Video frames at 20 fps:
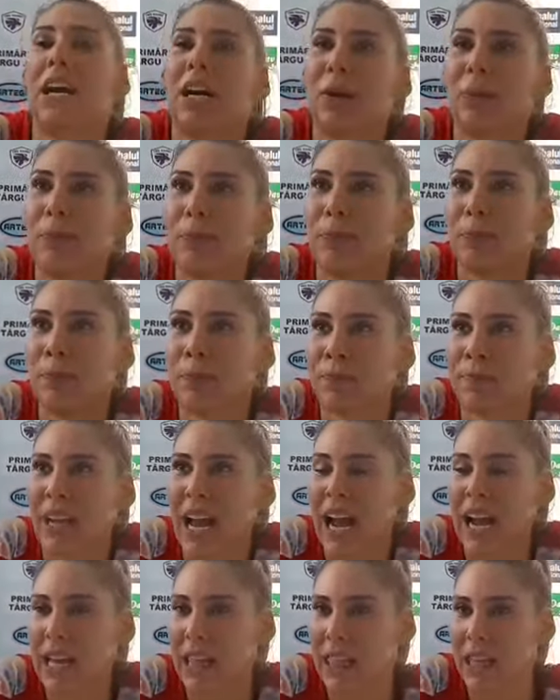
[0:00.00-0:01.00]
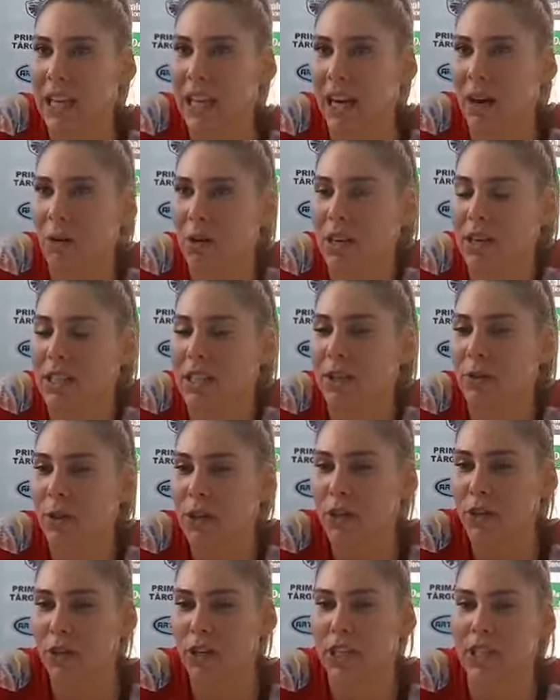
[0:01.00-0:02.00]
Um, I think our
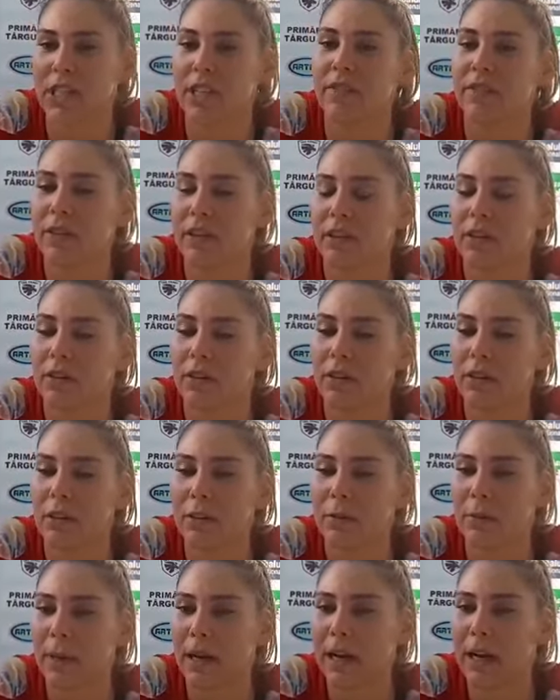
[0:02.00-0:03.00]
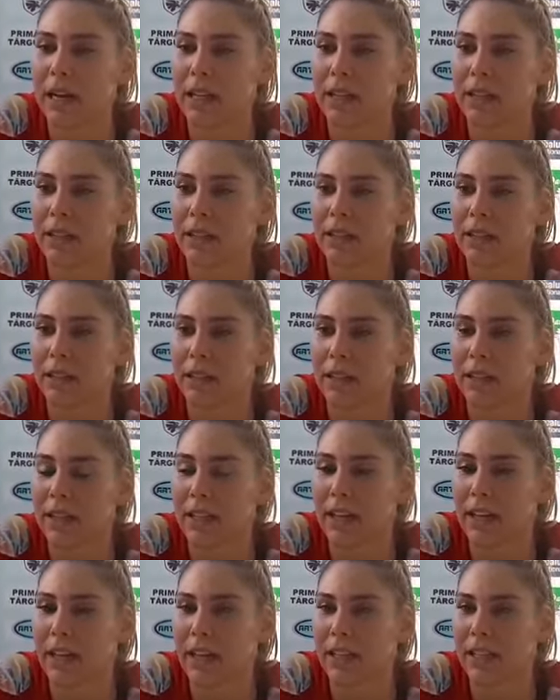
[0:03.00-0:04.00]
situation is difficult, but uh, the
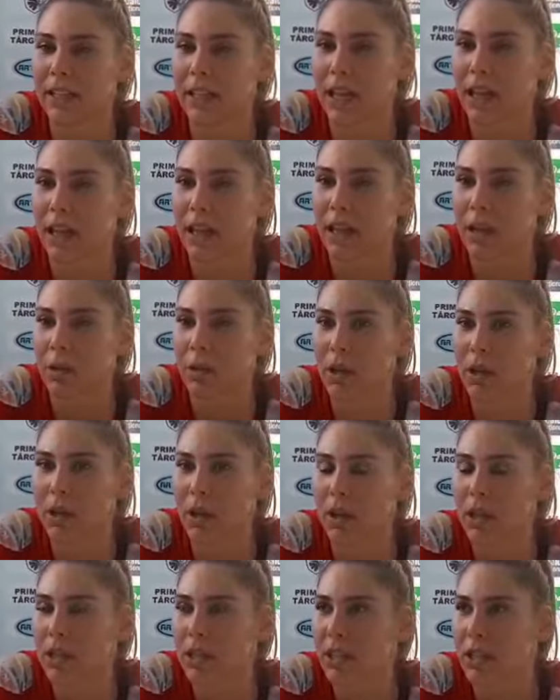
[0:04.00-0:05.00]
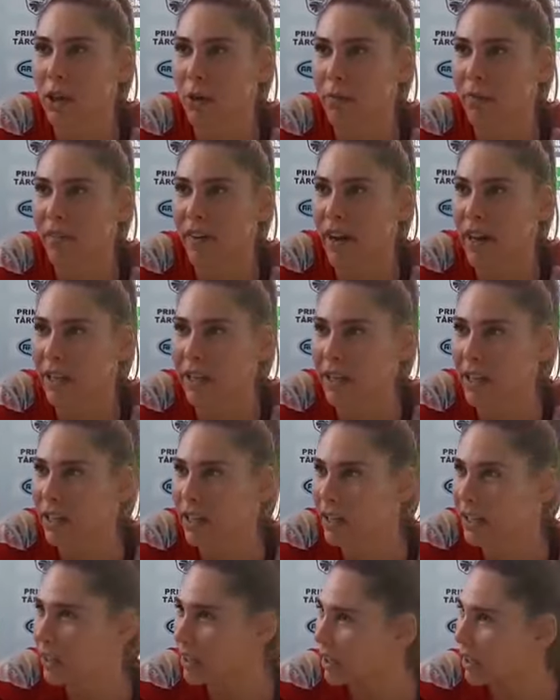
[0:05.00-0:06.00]
girls, I think we didn't stop
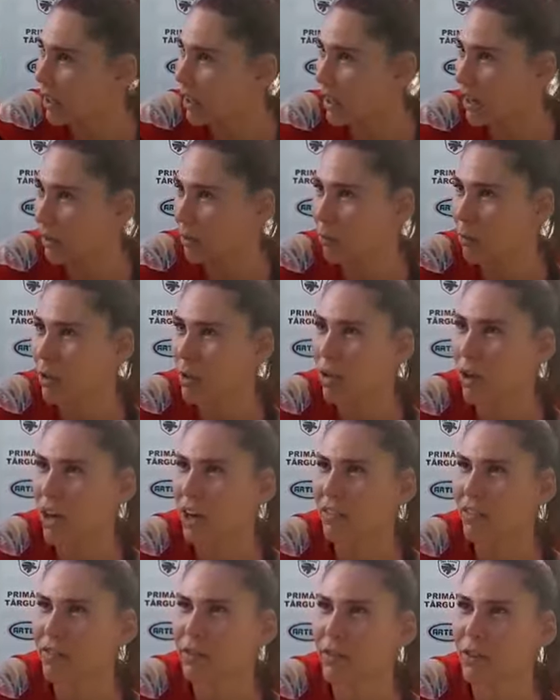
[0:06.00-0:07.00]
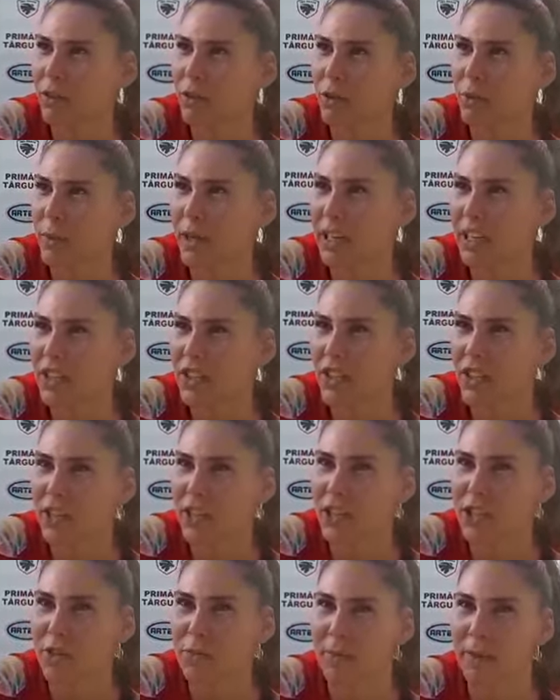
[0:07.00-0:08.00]
fighting. Um, we don't have uh, too many
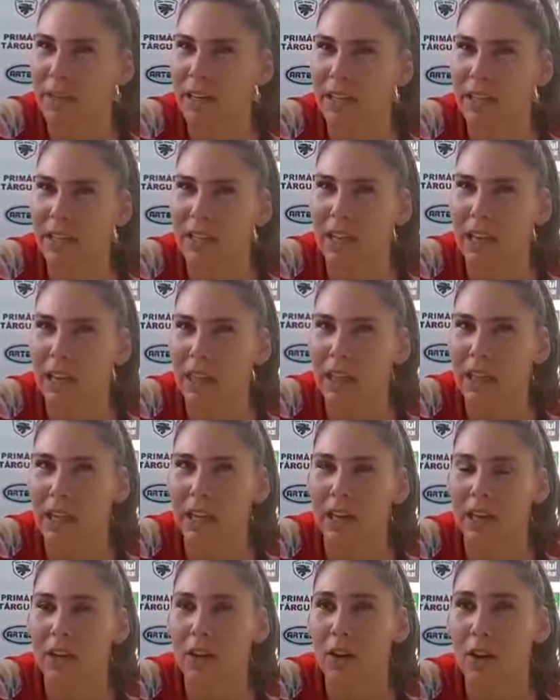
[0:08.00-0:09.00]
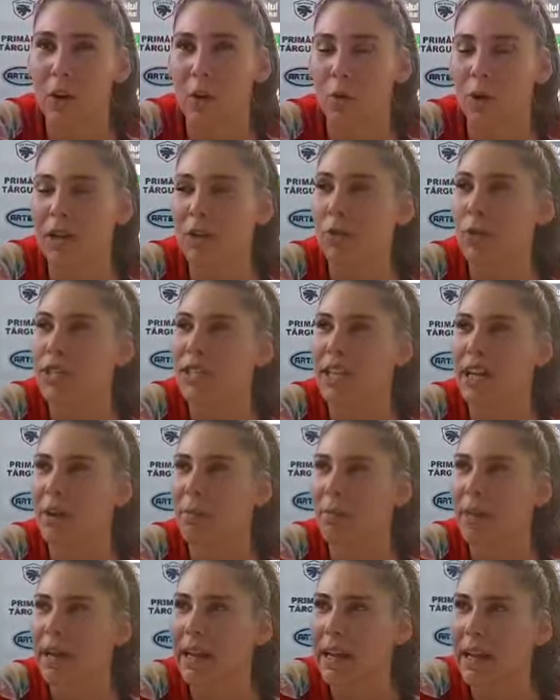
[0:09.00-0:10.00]
change, but I think once we start
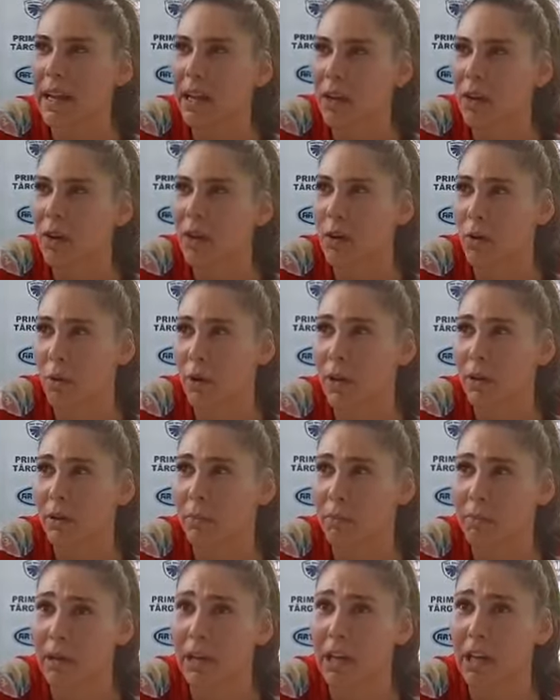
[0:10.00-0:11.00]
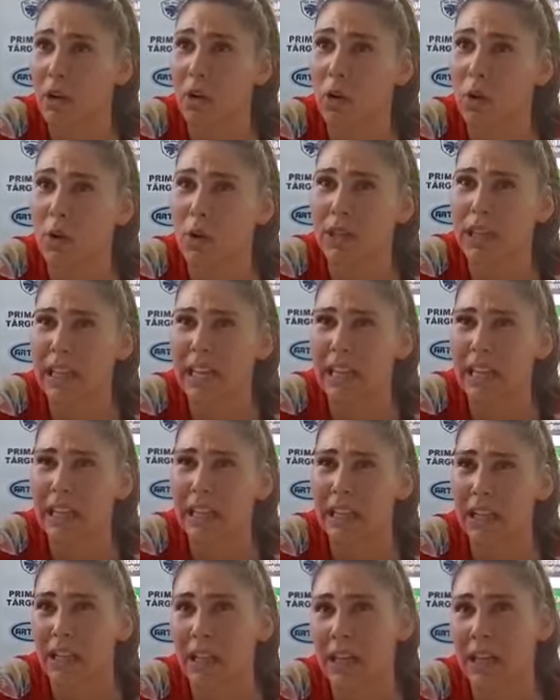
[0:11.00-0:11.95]
playing, we play good and